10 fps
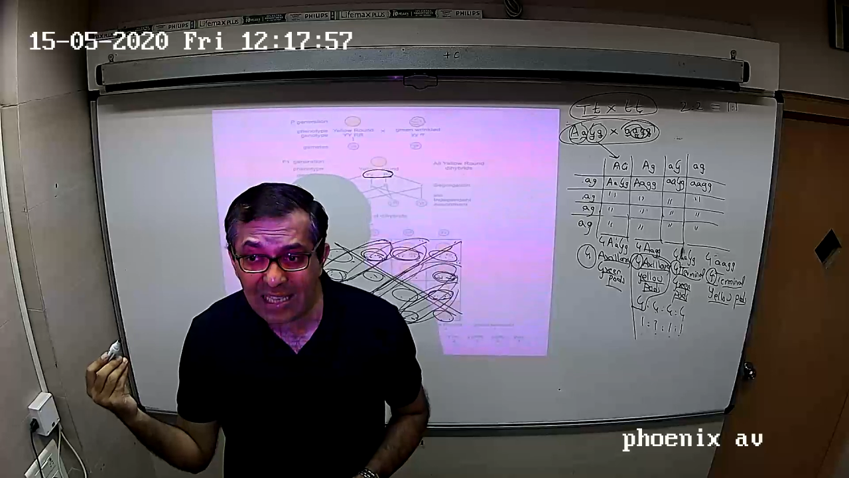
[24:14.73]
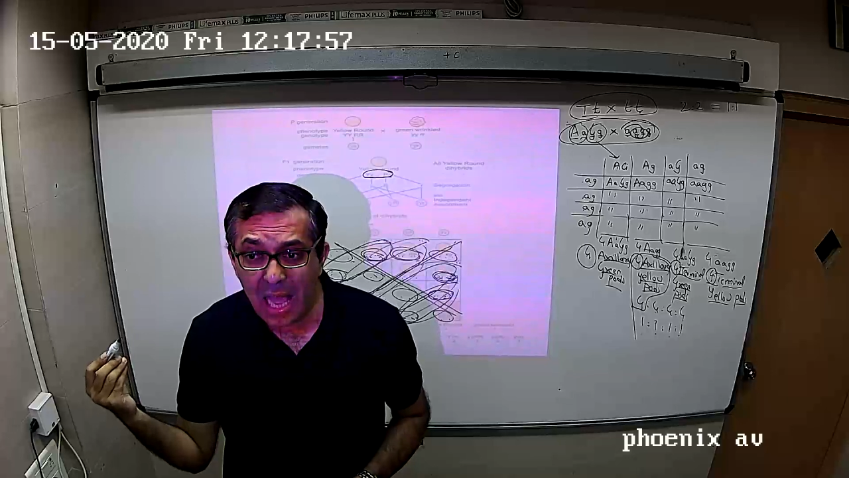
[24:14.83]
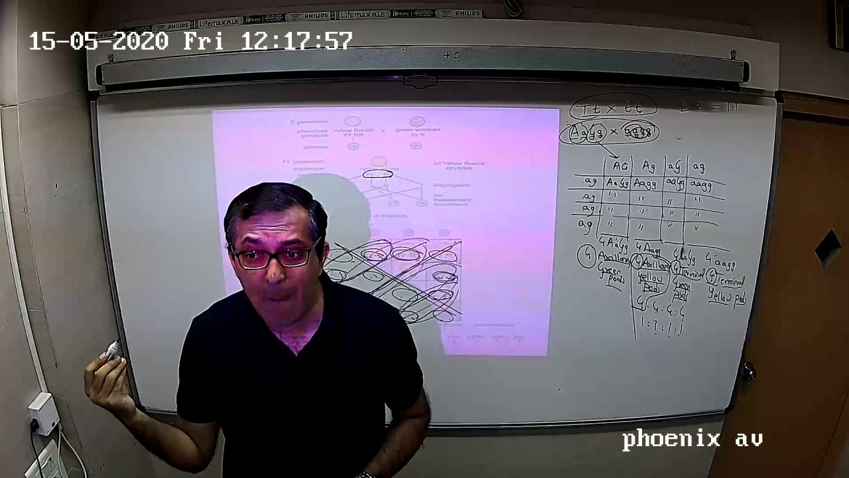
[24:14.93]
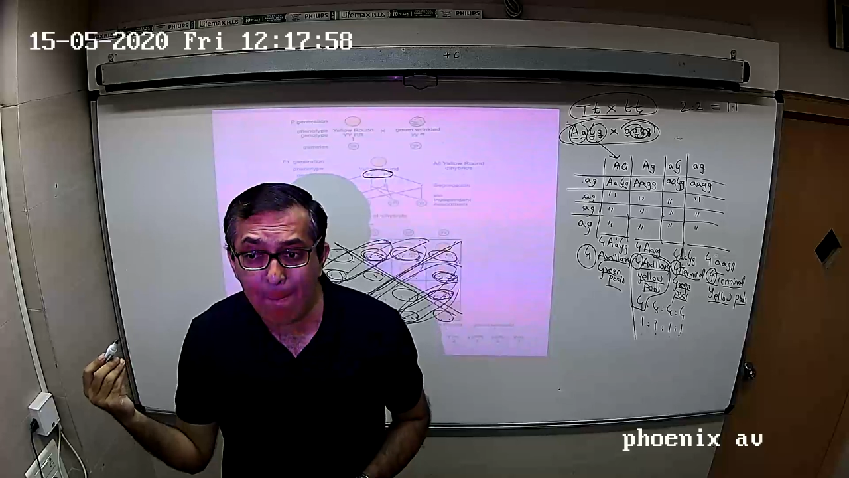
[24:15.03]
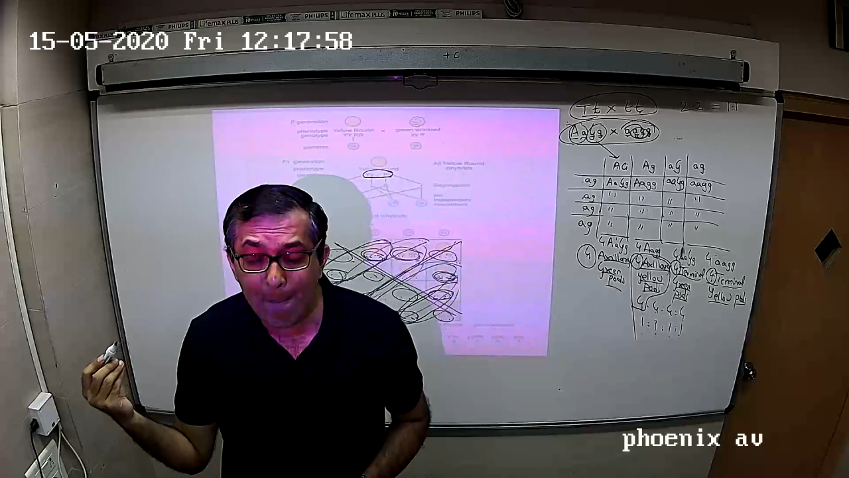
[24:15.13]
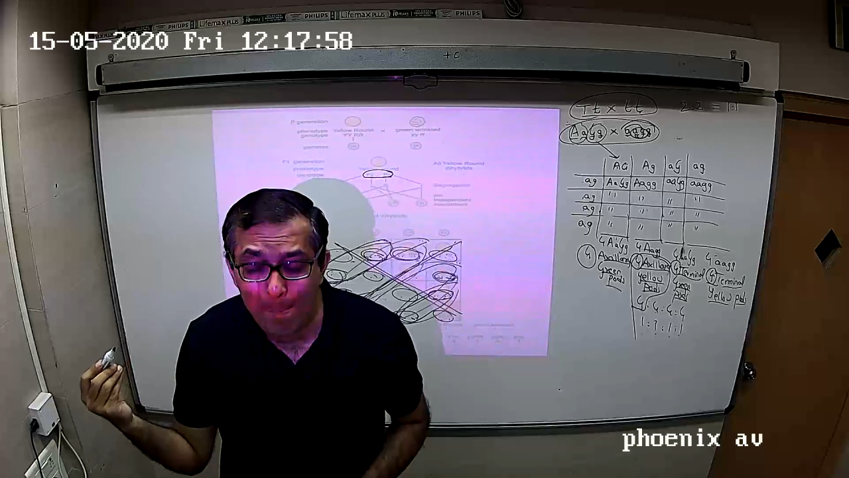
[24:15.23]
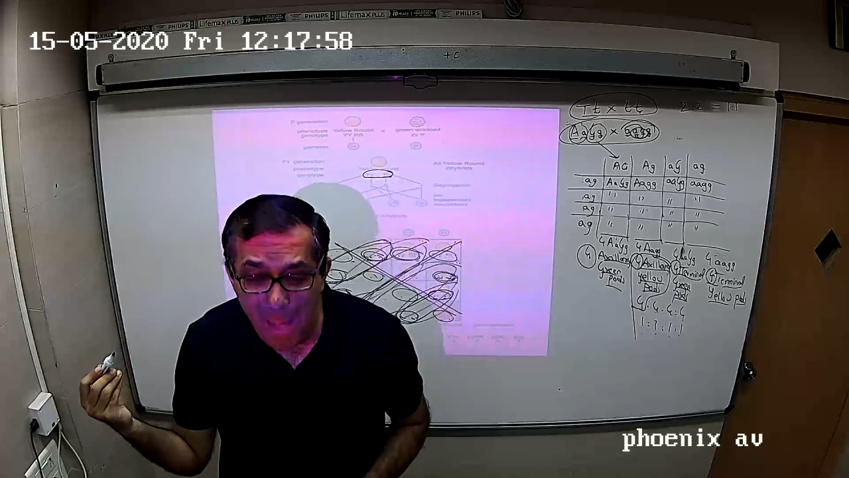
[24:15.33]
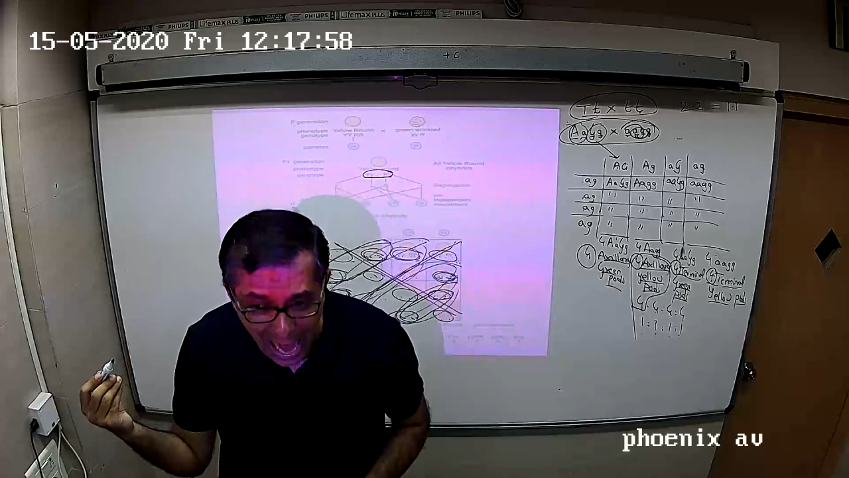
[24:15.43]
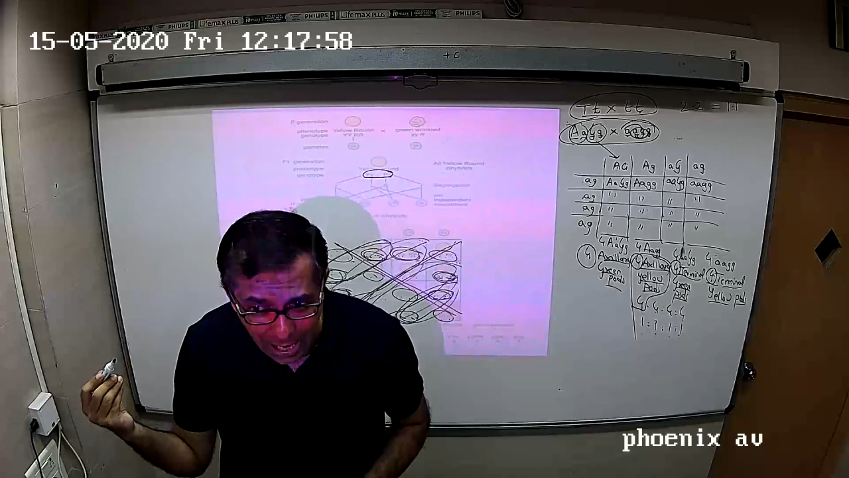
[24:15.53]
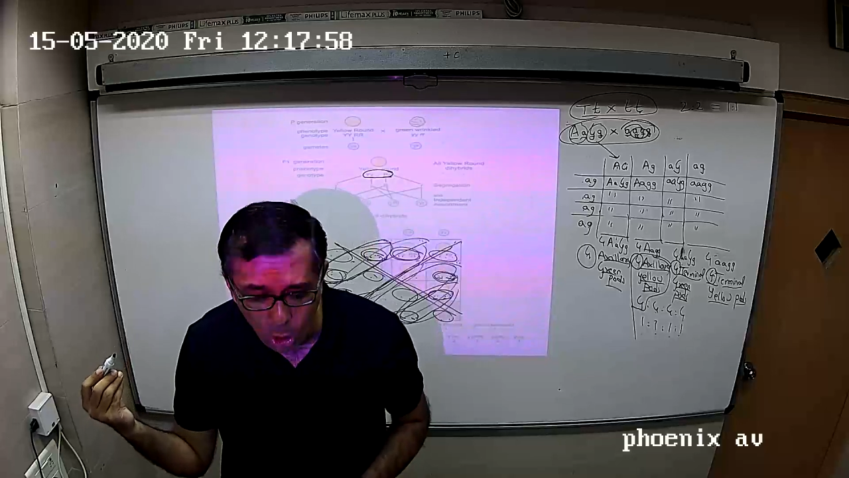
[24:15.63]
a
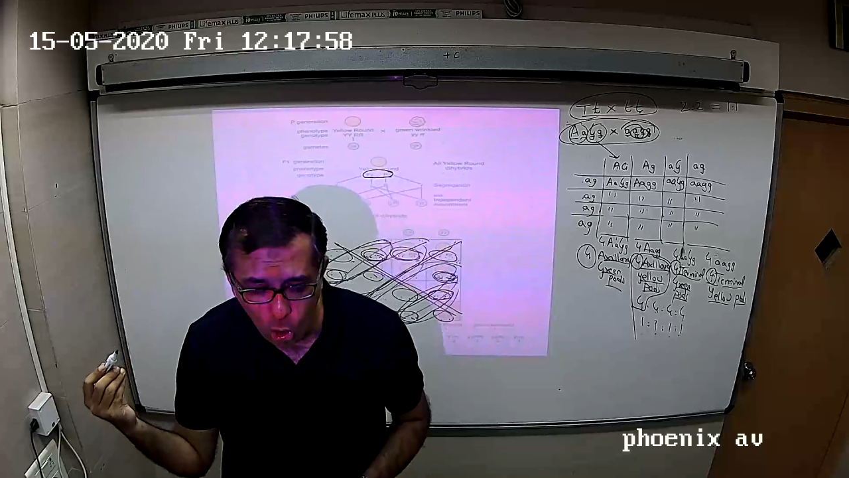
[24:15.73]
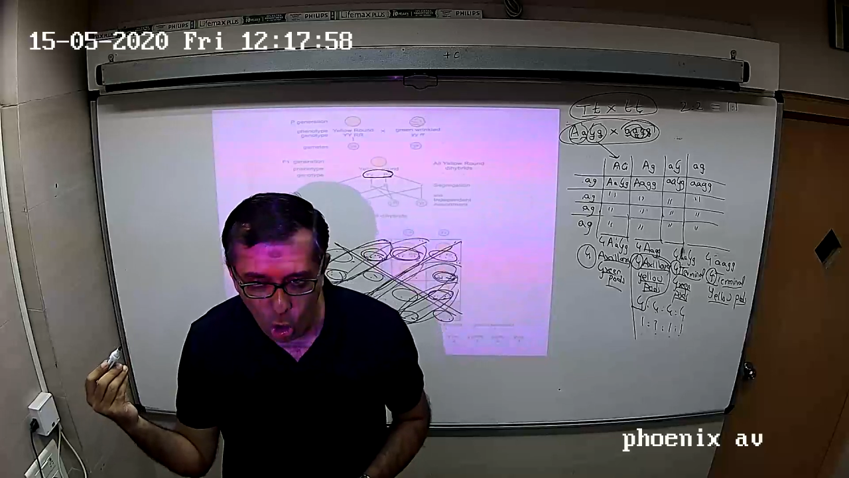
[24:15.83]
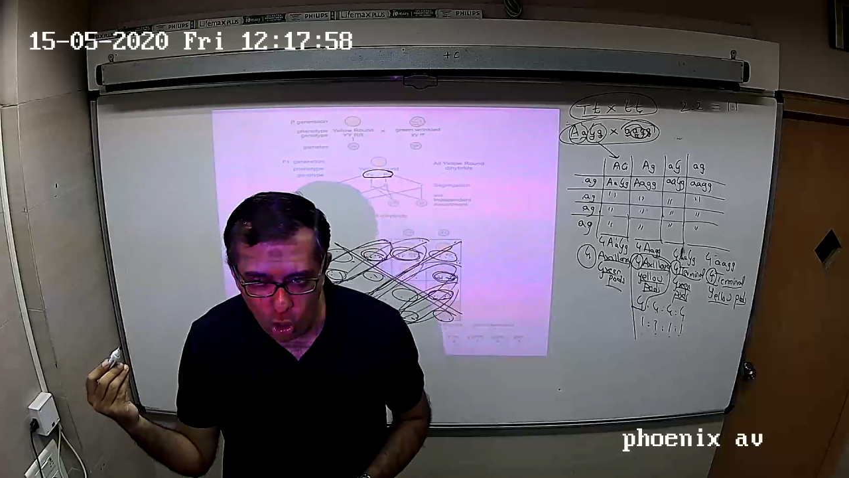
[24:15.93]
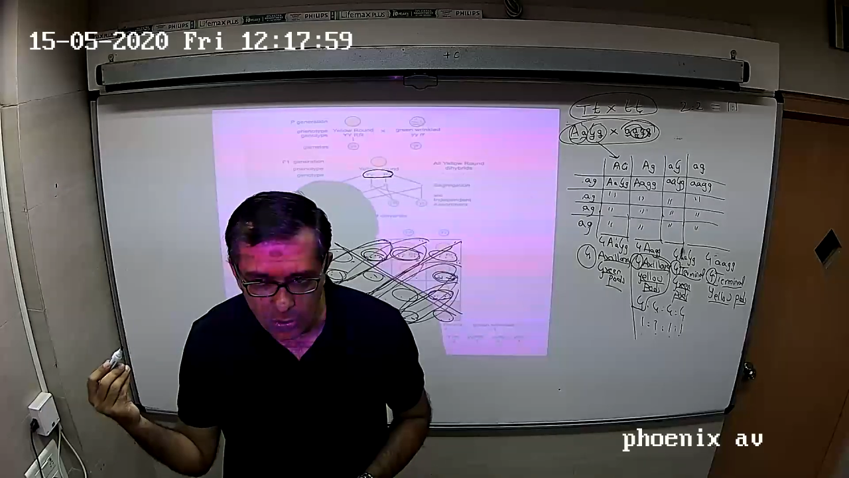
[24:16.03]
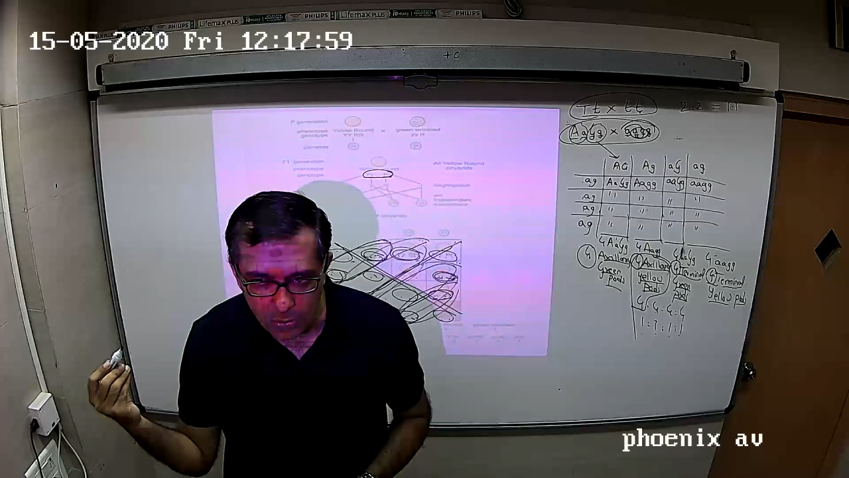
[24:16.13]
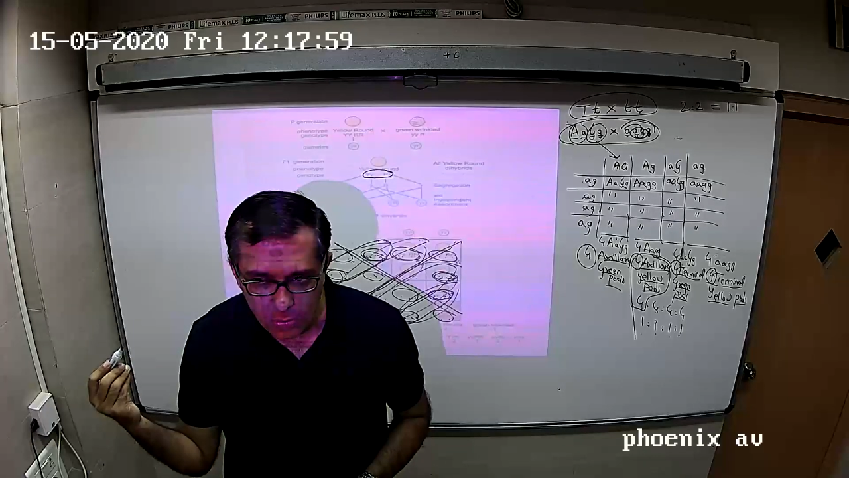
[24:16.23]
back cross.